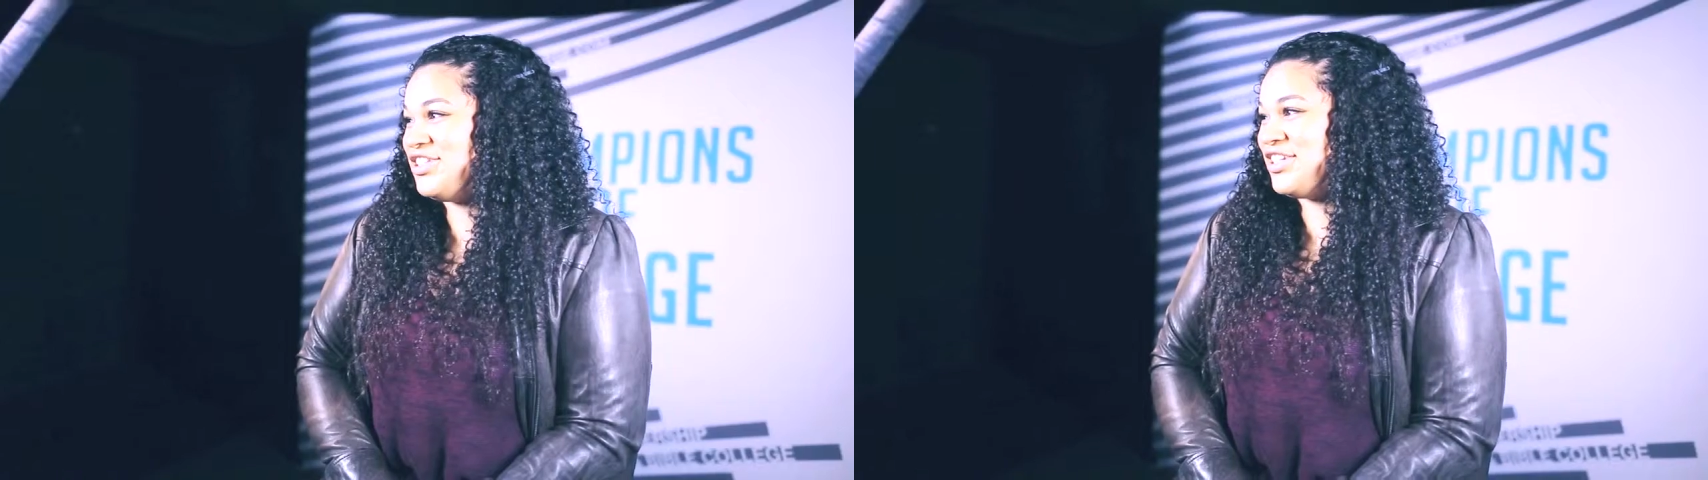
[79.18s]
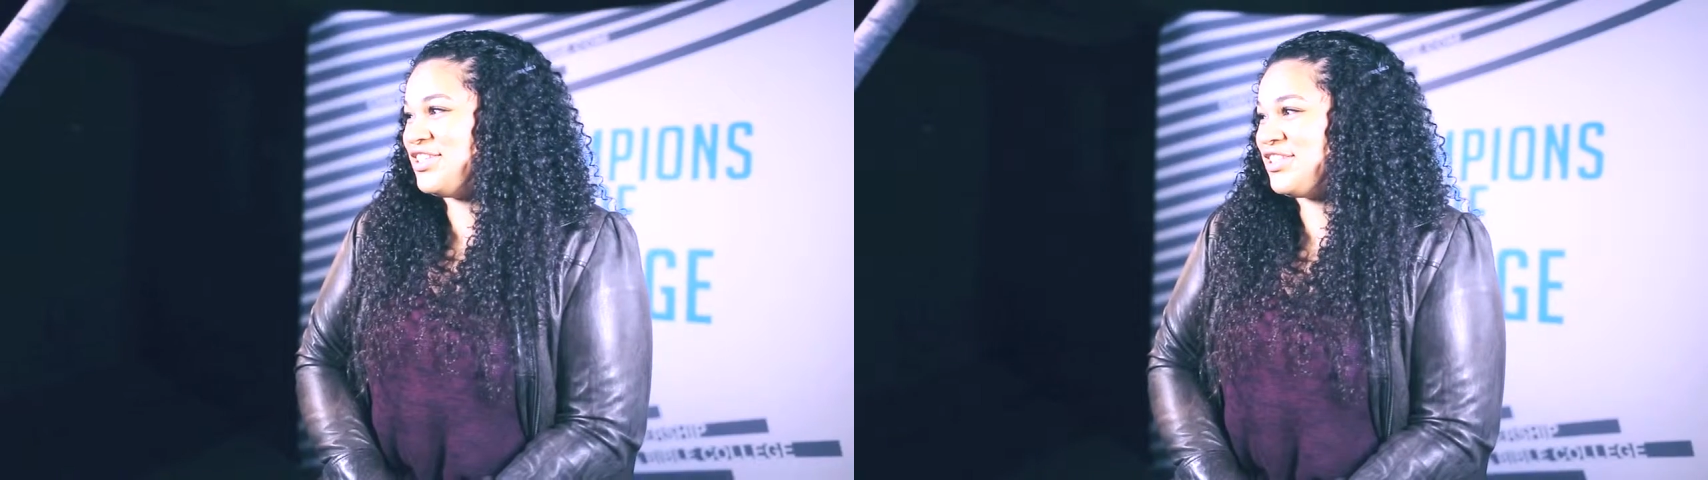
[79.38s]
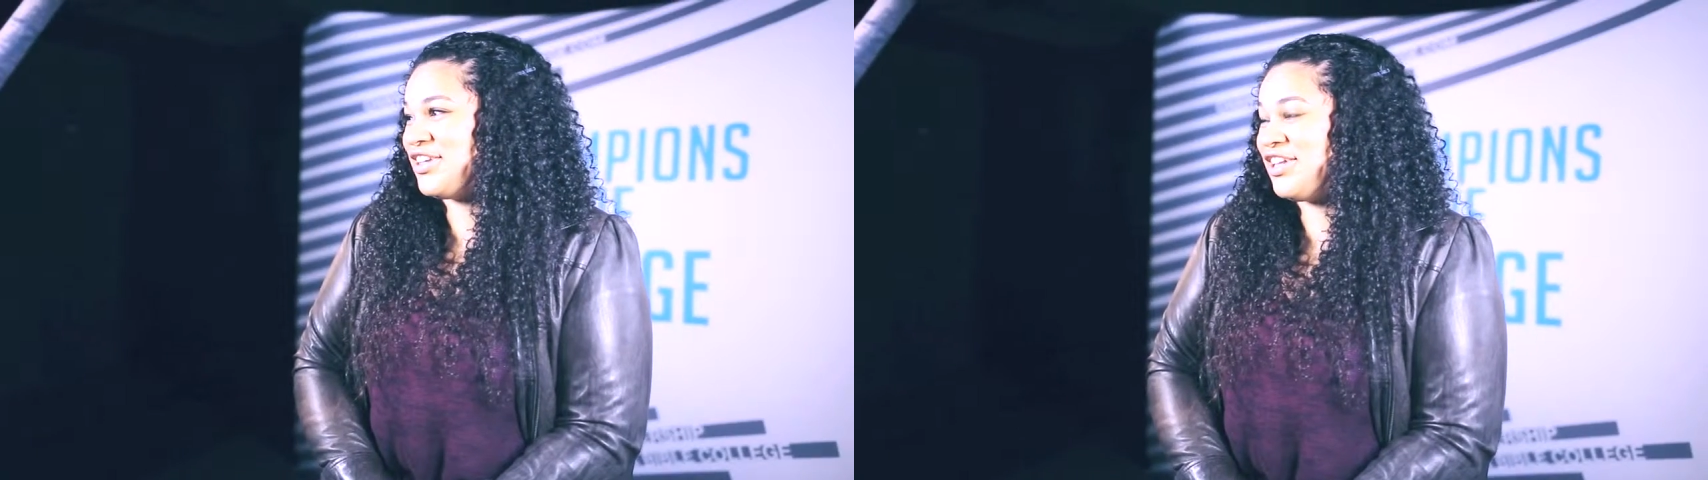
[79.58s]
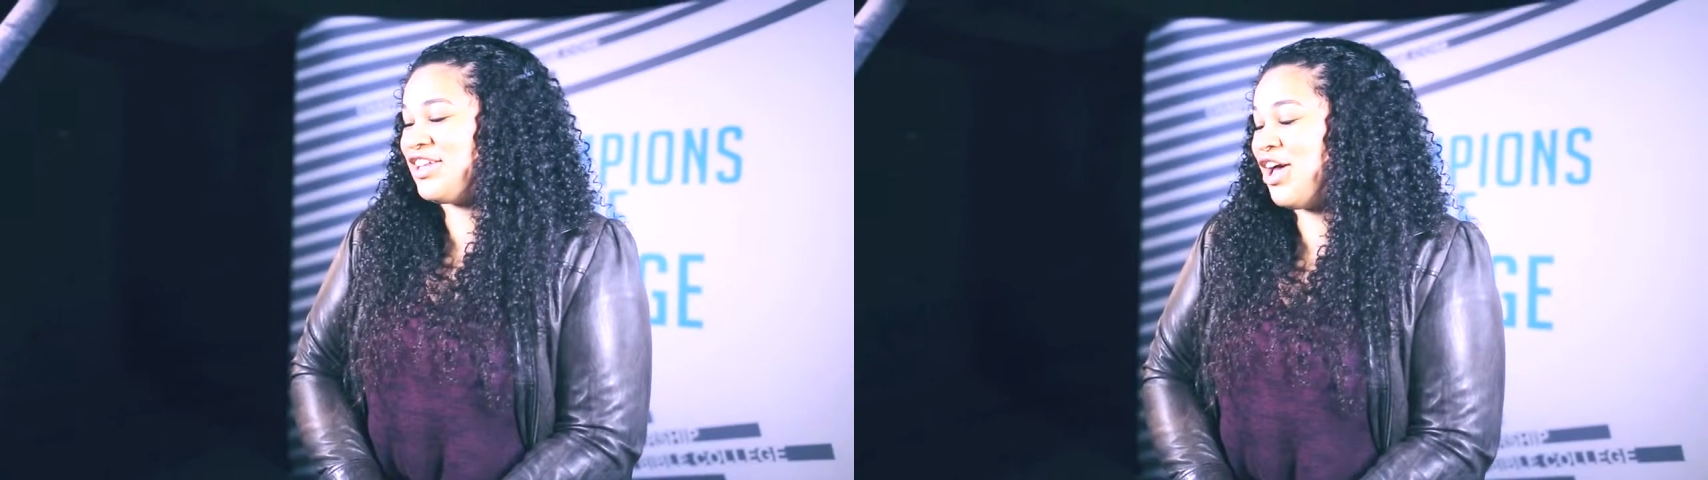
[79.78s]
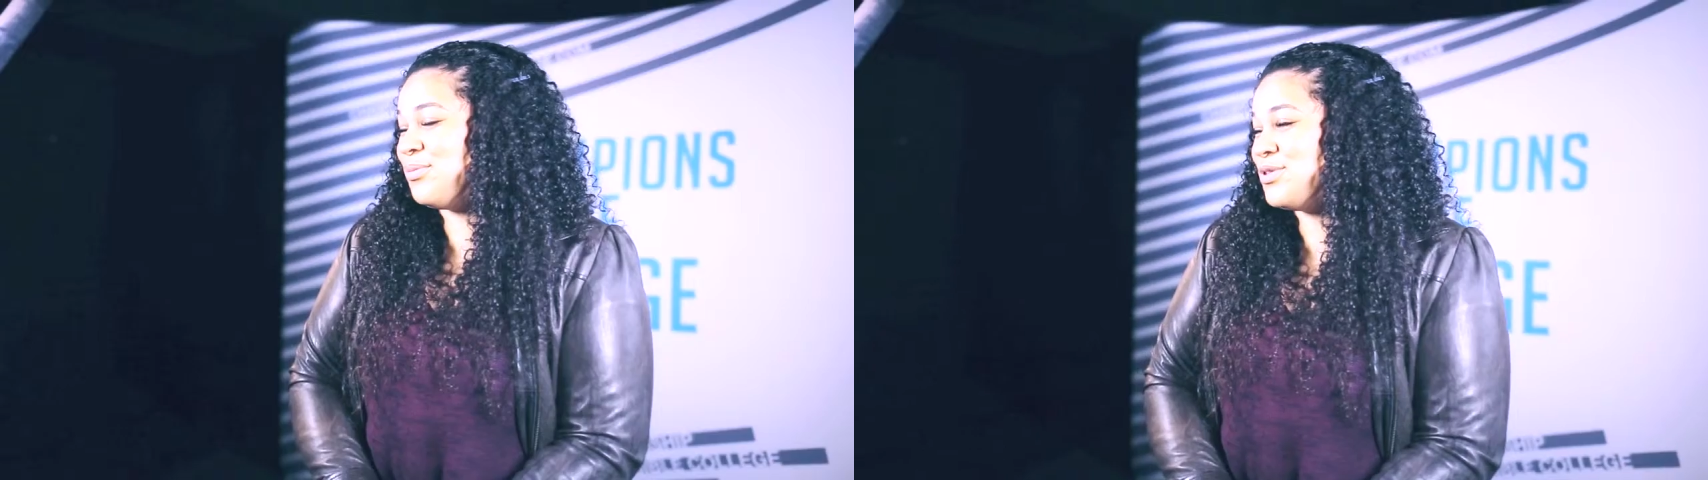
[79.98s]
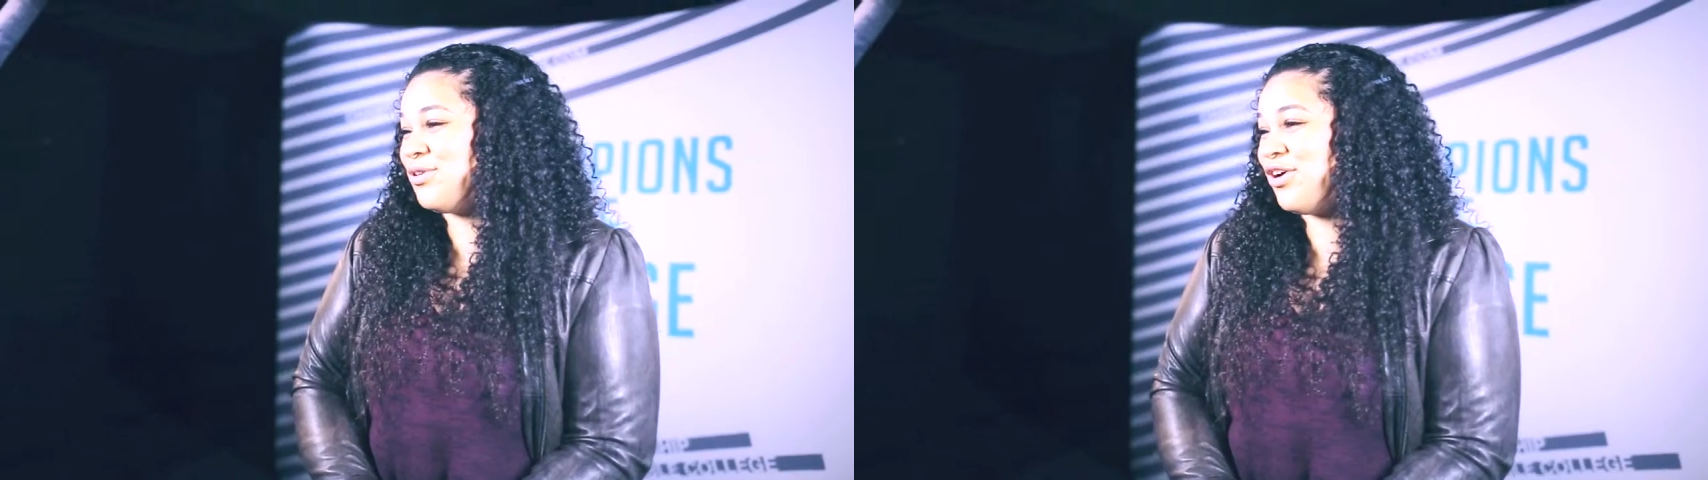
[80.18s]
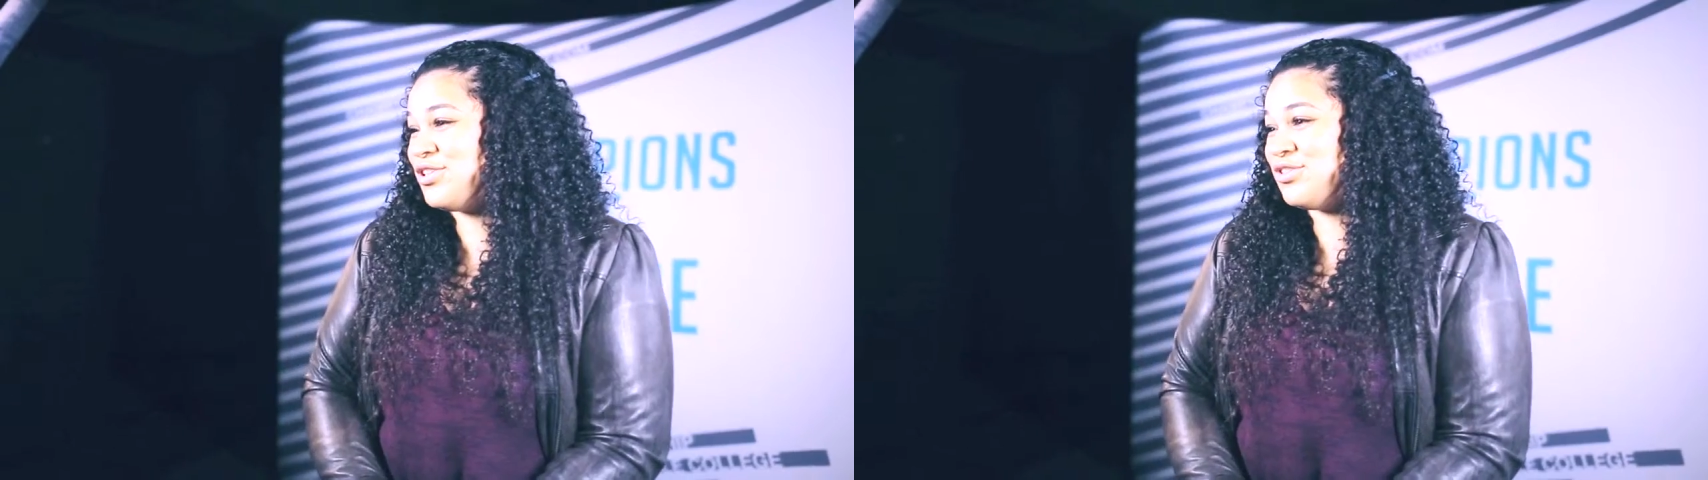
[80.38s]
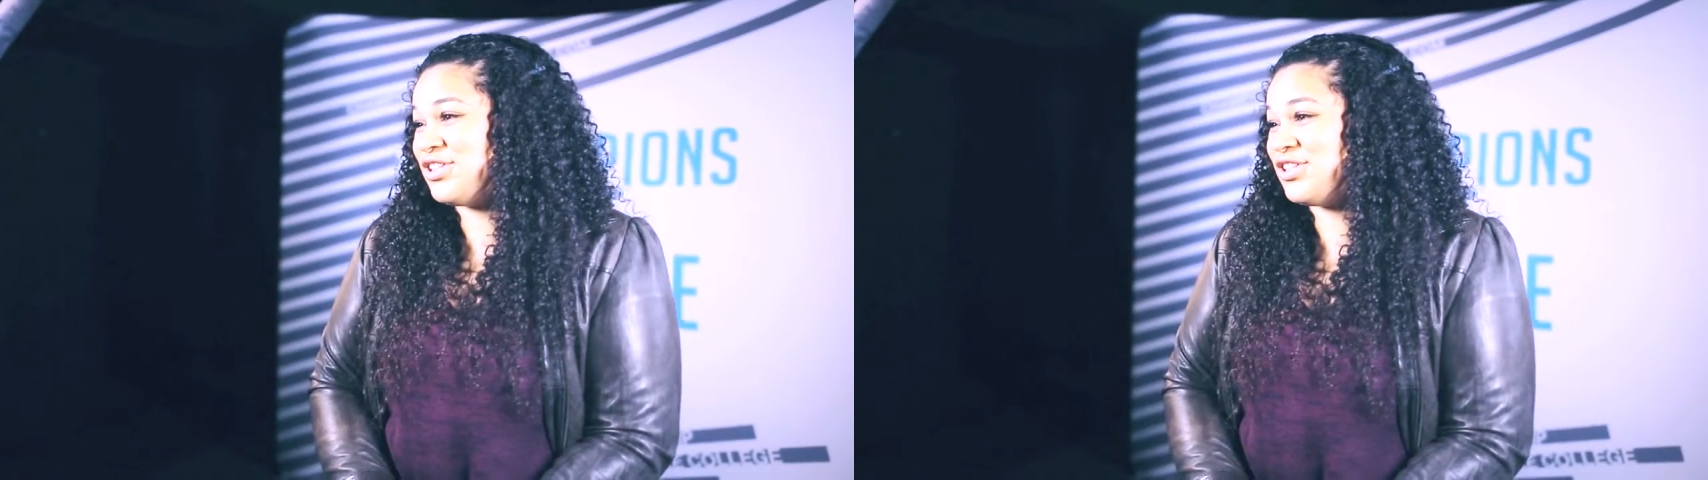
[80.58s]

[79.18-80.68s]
It just helps you also